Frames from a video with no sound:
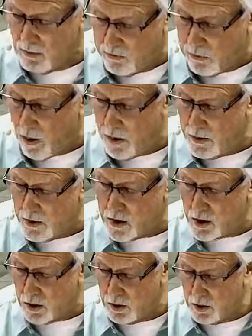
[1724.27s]
for the
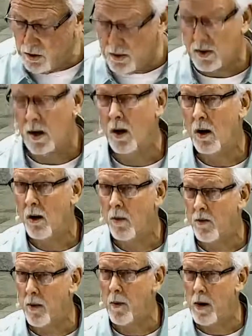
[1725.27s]
Jews
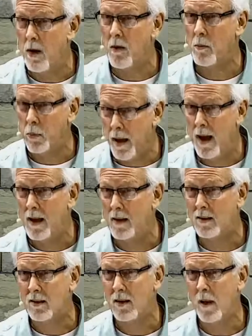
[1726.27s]
from another
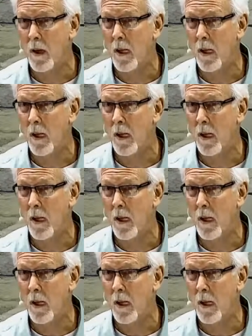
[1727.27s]
place.